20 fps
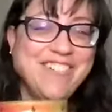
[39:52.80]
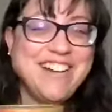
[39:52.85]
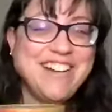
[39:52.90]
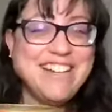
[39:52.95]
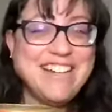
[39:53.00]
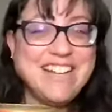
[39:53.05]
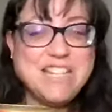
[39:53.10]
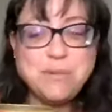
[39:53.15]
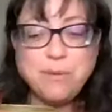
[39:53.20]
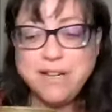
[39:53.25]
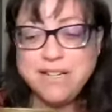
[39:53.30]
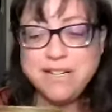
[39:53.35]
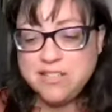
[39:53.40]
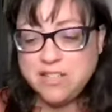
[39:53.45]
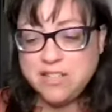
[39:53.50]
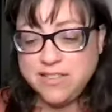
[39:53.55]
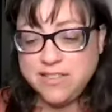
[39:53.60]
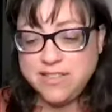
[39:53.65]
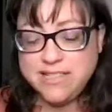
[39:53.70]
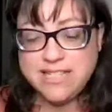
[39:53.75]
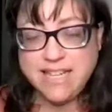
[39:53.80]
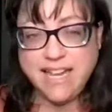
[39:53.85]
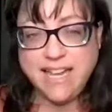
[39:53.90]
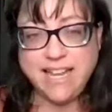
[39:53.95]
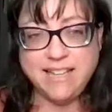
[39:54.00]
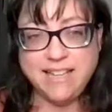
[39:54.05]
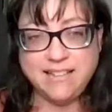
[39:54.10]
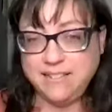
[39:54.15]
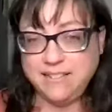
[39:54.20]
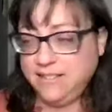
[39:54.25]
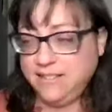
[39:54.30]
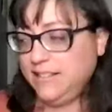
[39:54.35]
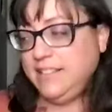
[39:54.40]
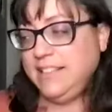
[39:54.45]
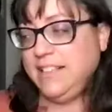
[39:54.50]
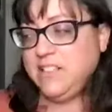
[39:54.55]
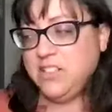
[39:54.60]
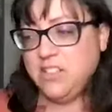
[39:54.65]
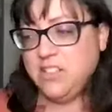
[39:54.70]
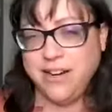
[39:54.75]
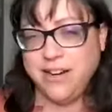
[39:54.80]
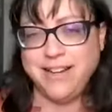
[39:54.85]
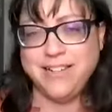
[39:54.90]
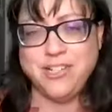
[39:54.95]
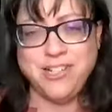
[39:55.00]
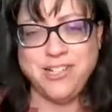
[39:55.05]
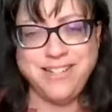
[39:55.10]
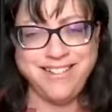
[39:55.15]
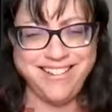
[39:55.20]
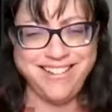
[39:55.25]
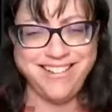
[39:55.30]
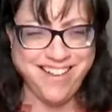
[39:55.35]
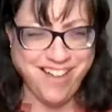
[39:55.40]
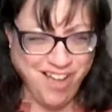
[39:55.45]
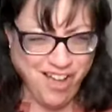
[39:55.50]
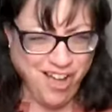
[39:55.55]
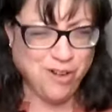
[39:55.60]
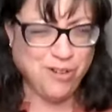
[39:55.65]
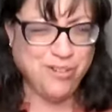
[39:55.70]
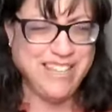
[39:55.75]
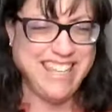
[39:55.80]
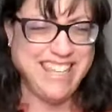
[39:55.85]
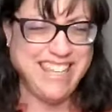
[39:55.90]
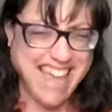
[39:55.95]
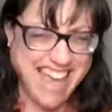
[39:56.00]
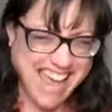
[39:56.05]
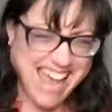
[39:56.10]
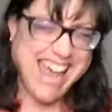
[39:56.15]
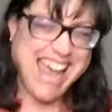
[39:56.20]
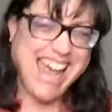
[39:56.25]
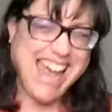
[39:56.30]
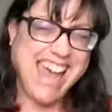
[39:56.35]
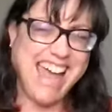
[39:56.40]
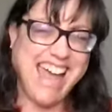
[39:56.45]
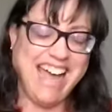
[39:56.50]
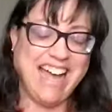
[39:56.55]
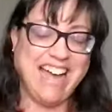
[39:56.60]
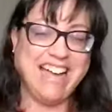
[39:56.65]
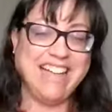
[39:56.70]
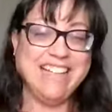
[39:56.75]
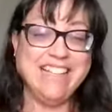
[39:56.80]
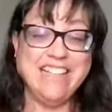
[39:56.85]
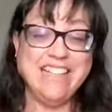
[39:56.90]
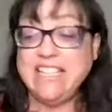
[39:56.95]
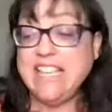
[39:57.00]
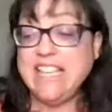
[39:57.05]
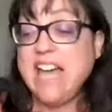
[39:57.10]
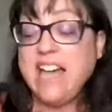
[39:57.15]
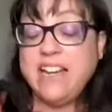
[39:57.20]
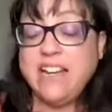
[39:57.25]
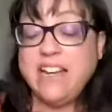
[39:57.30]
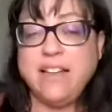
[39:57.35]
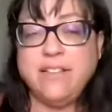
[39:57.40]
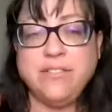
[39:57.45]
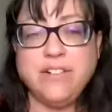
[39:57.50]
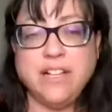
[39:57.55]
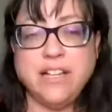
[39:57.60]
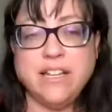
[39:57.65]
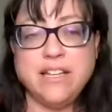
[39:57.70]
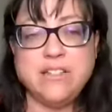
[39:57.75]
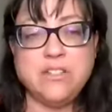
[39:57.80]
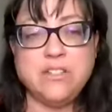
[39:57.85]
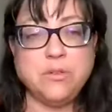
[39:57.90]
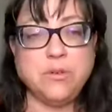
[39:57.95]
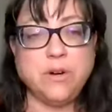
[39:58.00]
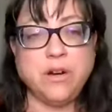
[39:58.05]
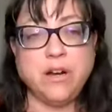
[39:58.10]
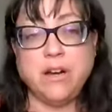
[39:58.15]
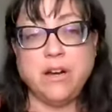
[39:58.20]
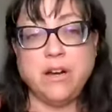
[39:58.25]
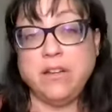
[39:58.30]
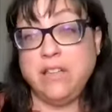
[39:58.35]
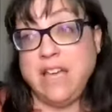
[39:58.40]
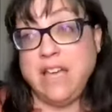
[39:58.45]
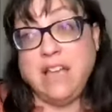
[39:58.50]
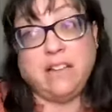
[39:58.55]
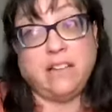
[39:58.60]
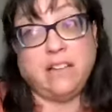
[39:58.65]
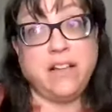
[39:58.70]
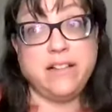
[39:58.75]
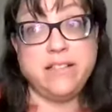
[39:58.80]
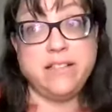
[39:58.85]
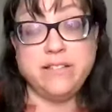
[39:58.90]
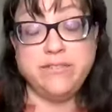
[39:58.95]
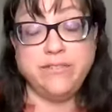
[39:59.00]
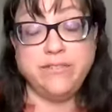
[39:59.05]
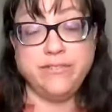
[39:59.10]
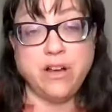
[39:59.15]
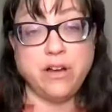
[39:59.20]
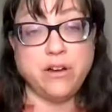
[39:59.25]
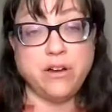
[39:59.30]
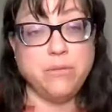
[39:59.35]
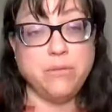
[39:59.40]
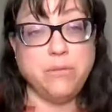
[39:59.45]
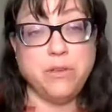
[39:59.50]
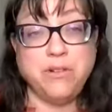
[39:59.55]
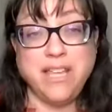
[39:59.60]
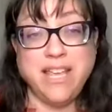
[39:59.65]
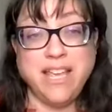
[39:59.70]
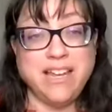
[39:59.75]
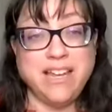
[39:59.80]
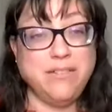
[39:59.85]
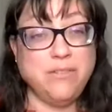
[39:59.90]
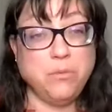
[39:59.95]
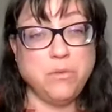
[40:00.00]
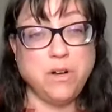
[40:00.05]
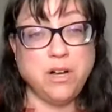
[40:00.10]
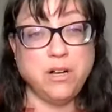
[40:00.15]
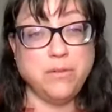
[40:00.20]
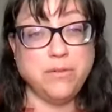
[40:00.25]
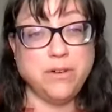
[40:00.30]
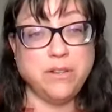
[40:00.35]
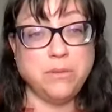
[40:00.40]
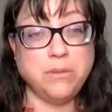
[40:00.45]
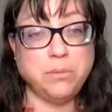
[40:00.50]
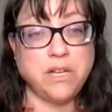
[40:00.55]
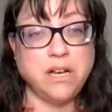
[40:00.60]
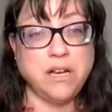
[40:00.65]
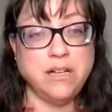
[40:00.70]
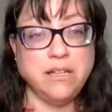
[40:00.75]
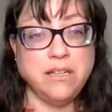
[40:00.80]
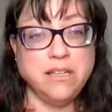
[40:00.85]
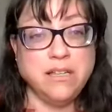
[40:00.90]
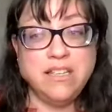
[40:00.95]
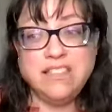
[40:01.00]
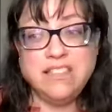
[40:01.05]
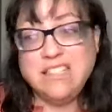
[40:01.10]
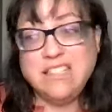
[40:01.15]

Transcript: a nice way to start the day. A little elixir action. Oh yeah. And I have clients who are, lots of autoimmune, can't even walk around the block. They